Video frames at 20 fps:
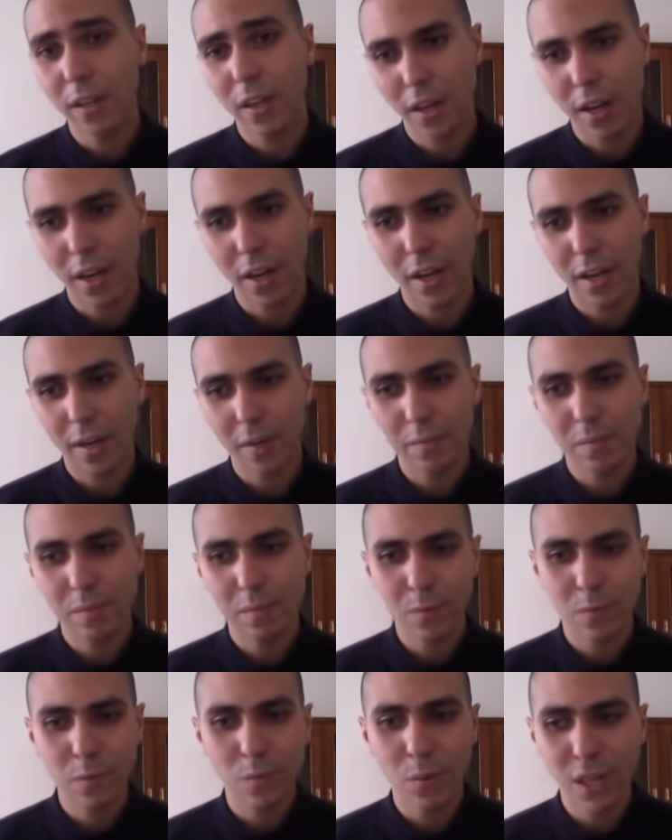
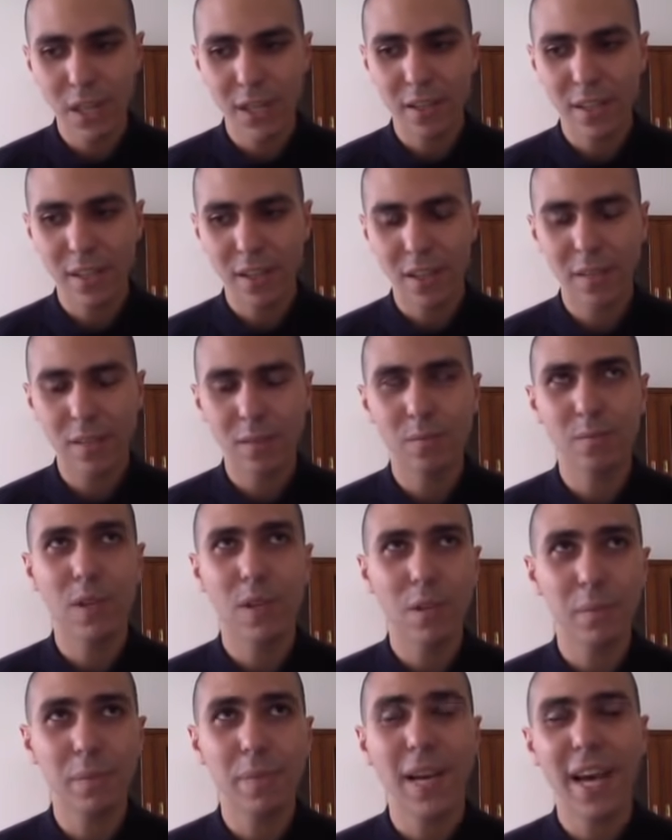am really
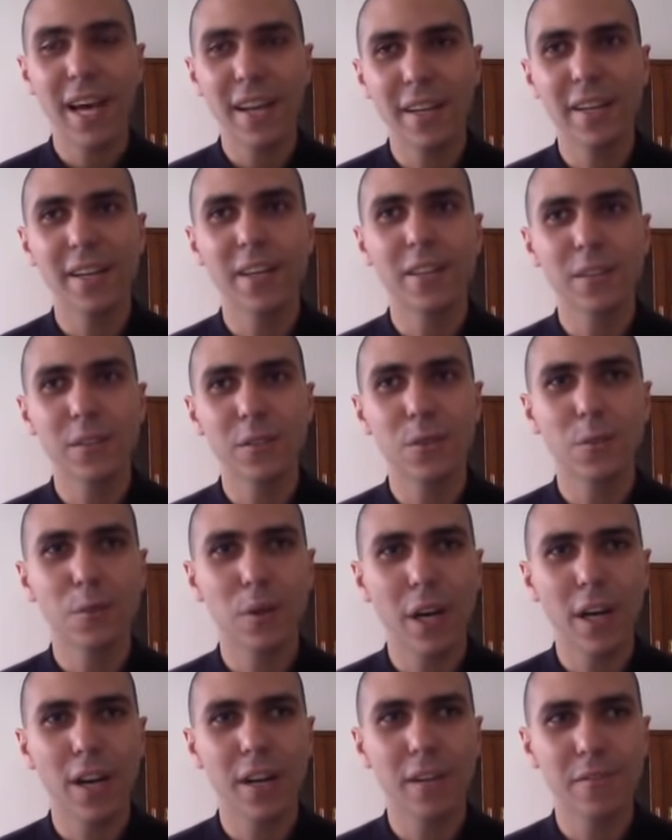planning to
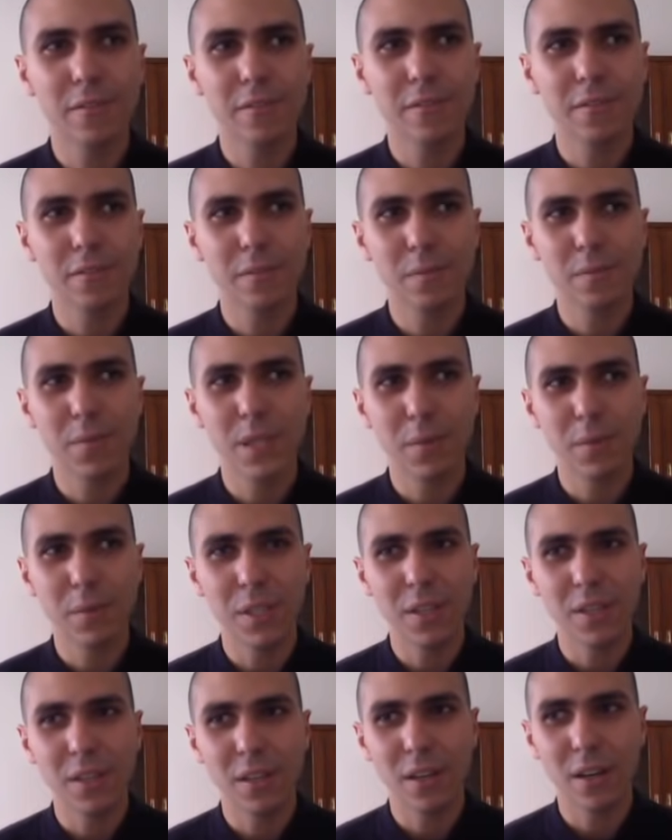have
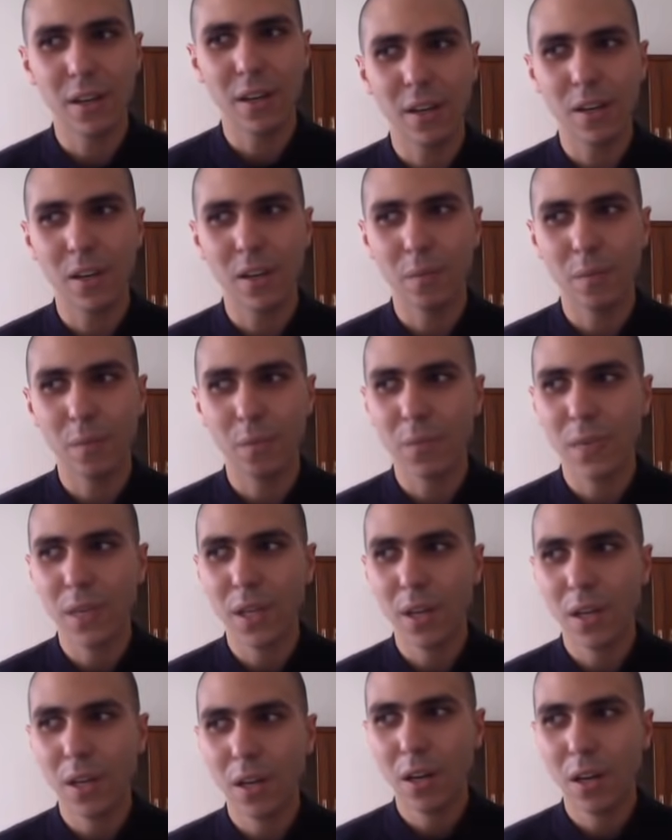maybe more
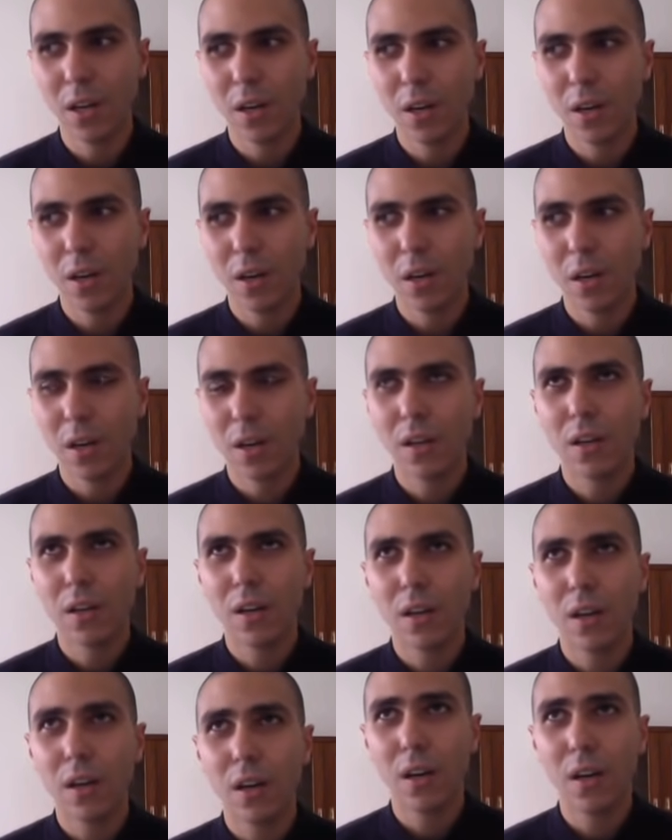
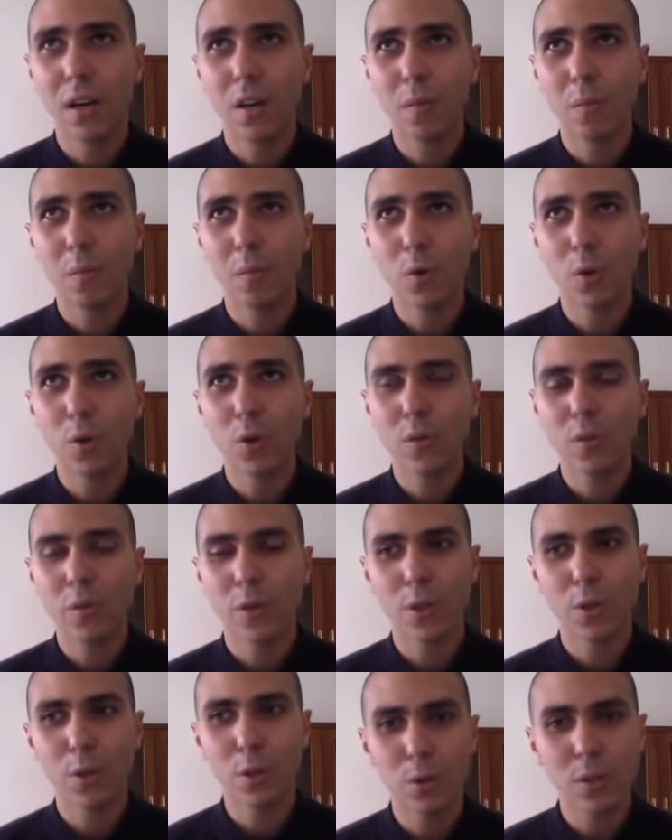of a
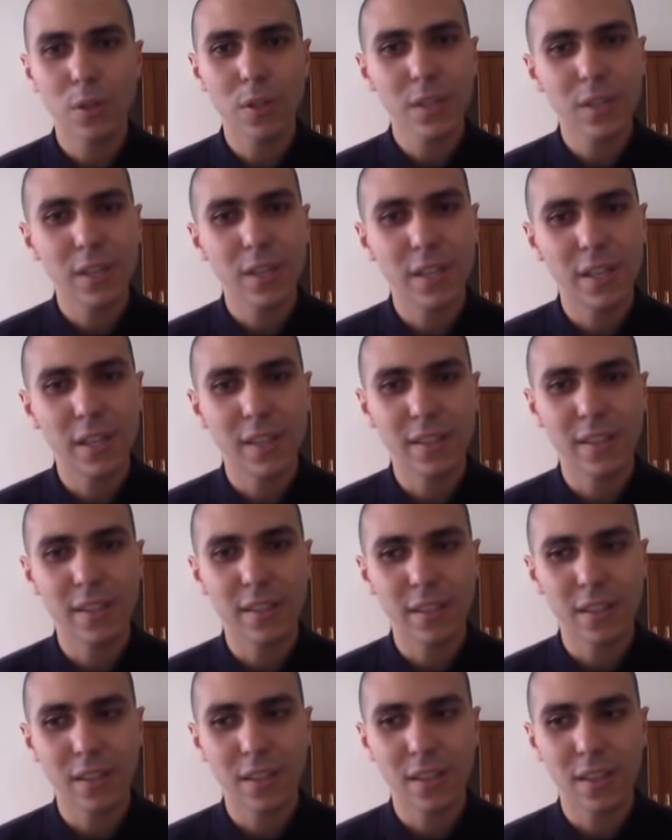role
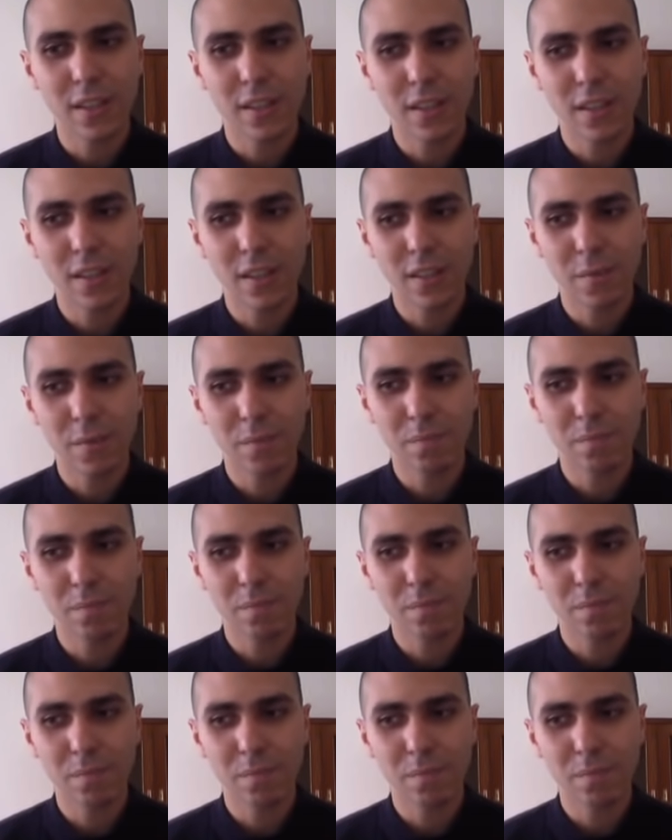in the